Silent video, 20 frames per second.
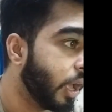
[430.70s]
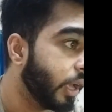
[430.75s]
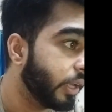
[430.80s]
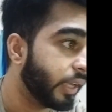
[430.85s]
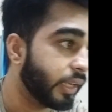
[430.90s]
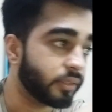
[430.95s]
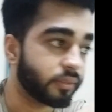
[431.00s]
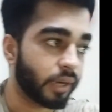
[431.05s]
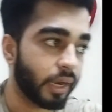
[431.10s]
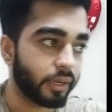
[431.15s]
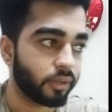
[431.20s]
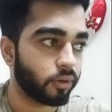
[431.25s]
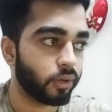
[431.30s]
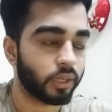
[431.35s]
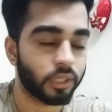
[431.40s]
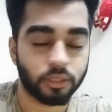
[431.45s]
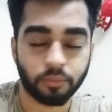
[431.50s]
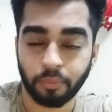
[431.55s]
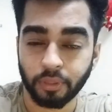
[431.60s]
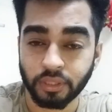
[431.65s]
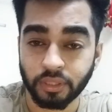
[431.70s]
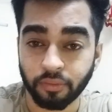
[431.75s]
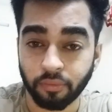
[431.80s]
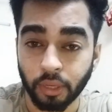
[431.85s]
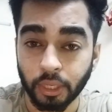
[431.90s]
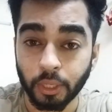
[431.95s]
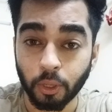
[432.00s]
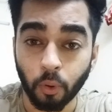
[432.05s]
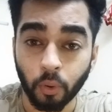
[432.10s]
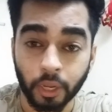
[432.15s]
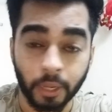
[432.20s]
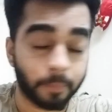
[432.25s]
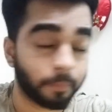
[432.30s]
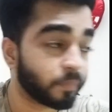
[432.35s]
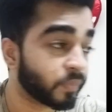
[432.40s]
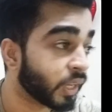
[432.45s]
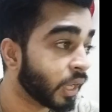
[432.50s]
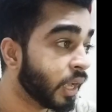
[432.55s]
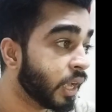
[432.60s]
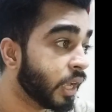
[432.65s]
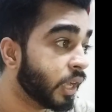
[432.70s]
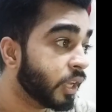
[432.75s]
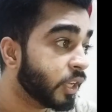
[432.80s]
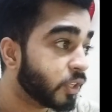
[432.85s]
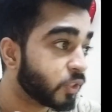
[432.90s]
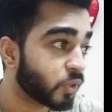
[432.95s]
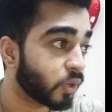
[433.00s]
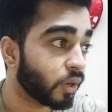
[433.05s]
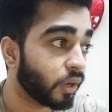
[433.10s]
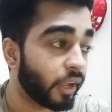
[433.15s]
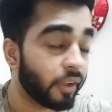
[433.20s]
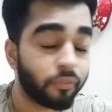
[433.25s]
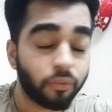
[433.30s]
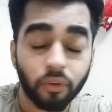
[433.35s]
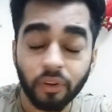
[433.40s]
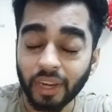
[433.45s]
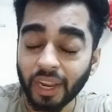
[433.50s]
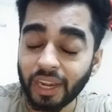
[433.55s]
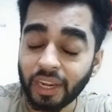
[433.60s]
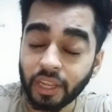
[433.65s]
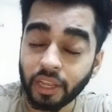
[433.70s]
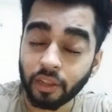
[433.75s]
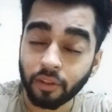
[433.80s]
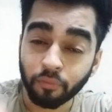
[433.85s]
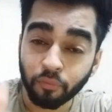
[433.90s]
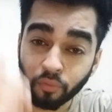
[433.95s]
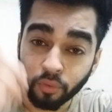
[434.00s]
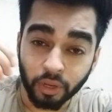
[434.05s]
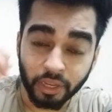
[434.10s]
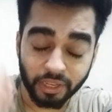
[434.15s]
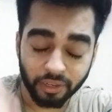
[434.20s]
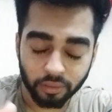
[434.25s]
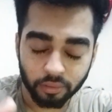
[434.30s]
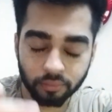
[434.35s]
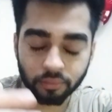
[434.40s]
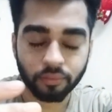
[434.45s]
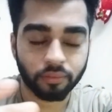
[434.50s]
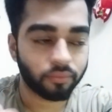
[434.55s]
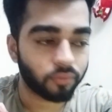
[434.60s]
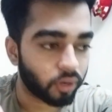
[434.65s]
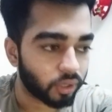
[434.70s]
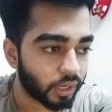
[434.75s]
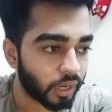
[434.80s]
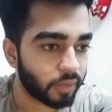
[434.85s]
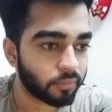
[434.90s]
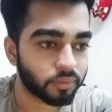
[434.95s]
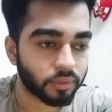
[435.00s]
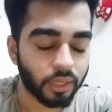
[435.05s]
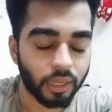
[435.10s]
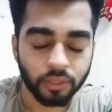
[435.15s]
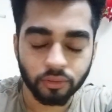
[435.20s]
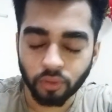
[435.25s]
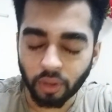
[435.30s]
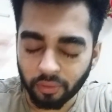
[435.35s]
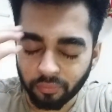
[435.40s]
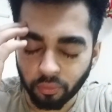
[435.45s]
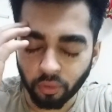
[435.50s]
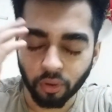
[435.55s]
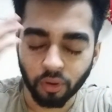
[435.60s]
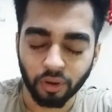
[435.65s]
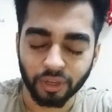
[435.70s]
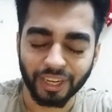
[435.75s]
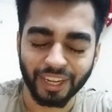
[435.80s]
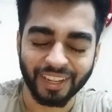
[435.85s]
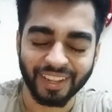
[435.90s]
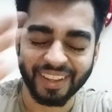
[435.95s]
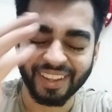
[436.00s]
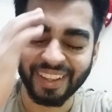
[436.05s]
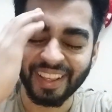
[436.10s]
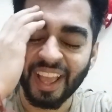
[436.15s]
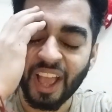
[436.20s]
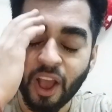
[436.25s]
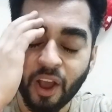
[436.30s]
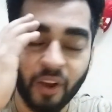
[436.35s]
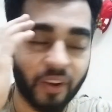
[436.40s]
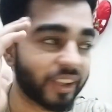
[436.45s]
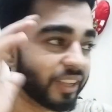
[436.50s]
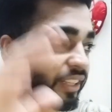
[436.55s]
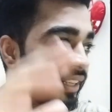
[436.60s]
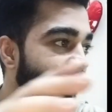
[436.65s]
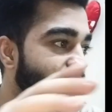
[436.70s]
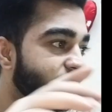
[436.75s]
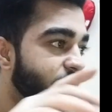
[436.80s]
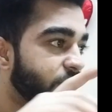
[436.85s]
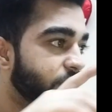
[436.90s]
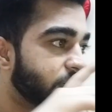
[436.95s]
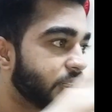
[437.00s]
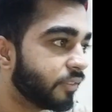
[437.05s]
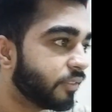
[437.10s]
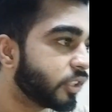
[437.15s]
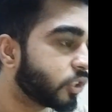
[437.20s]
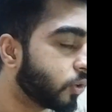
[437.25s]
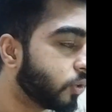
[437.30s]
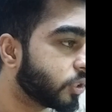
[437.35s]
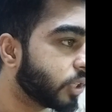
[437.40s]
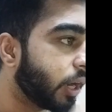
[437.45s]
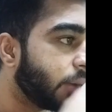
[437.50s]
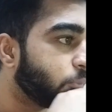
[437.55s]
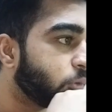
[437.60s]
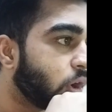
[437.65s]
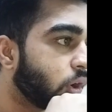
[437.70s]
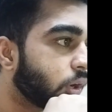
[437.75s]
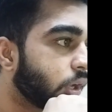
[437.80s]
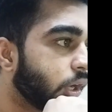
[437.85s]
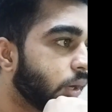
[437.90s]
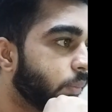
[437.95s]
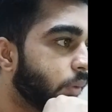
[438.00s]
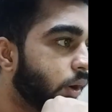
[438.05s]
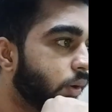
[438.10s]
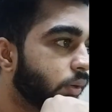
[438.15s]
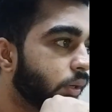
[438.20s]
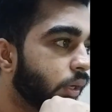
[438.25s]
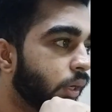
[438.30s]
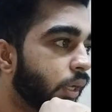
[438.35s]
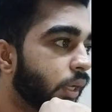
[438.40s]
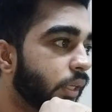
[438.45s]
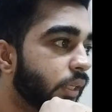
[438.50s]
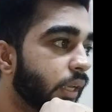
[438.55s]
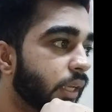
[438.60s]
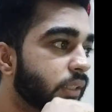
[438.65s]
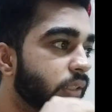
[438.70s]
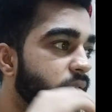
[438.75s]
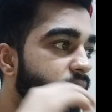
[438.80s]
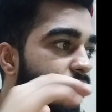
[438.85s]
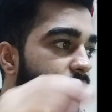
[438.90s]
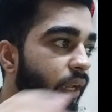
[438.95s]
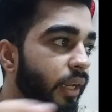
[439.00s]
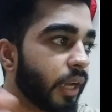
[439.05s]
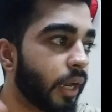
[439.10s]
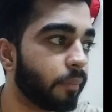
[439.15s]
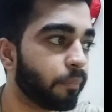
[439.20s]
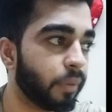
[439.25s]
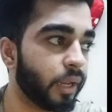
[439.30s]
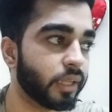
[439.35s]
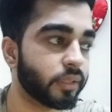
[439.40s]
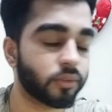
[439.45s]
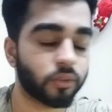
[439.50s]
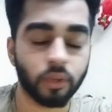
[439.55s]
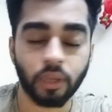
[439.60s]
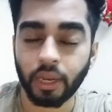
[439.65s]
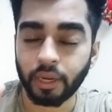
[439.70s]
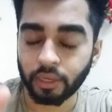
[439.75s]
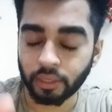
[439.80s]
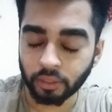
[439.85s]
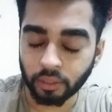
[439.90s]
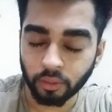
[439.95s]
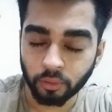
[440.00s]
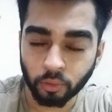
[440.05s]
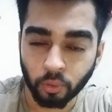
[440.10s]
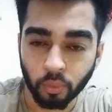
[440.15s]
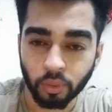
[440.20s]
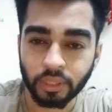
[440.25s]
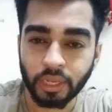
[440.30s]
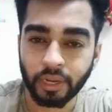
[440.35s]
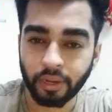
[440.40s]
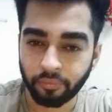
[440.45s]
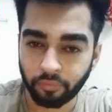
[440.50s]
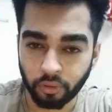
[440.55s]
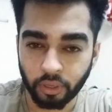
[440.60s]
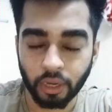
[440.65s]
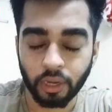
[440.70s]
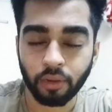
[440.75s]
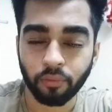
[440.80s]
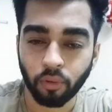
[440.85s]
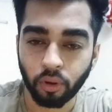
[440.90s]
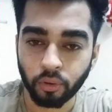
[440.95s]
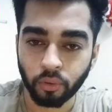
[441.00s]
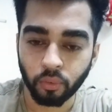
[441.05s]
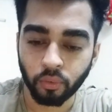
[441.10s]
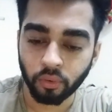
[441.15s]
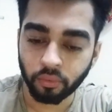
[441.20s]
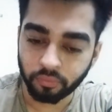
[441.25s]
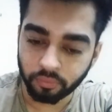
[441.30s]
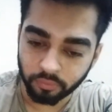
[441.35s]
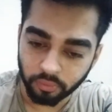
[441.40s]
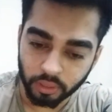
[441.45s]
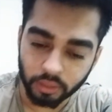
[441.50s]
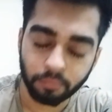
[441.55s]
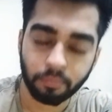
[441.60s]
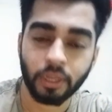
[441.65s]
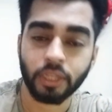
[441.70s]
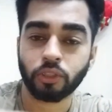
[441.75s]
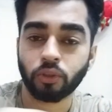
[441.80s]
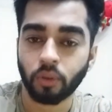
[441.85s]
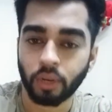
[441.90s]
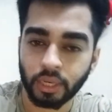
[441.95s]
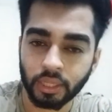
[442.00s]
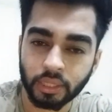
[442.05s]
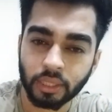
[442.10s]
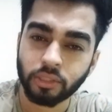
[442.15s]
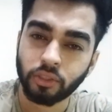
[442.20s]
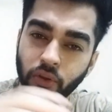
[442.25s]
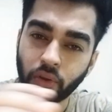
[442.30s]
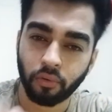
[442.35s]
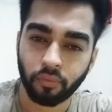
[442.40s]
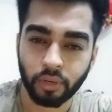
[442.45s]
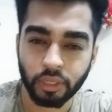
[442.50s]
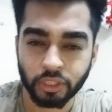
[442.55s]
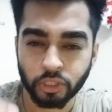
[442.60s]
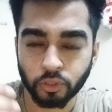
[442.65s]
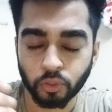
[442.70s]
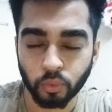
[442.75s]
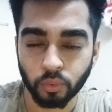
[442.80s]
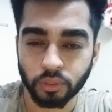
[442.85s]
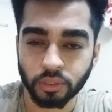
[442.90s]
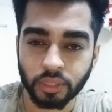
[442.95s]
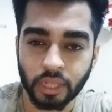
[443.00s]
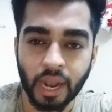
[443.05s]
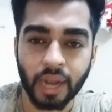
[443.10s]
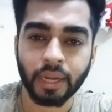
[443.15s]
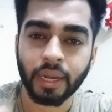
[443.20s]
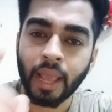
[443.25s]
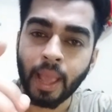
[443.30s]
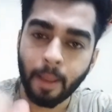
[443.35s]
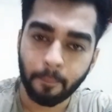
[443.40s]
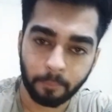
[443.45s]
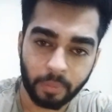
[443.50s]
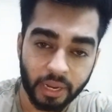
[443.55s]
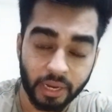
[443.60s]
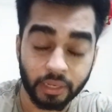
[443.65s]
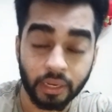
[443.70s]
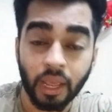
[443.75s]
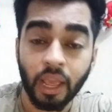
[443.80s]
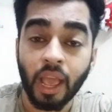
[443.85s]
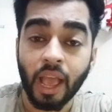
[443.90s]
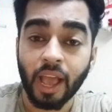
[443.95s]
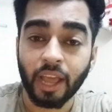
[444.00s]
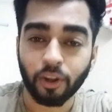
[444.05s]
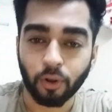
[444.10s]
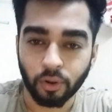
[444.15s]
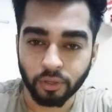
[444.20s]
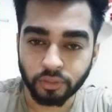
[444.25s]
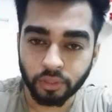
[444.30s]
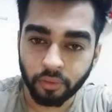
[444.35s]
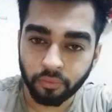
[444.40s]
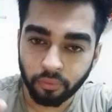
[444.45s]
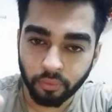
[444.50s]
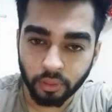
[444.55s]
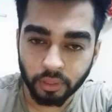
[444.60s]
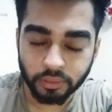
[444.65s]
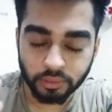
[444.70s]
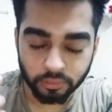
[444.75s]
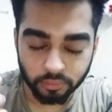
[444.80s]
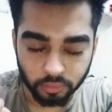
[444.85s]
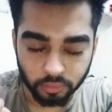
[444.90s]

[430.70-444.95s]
Yes, right now it is visible. Okay, so if you really enjoy what I'm saying, so I forgot. Okay, yes, which question I'm talking about? Yes, train and plane. So I told that if you really want to go one place to another, so you will choose that plane. And also if you are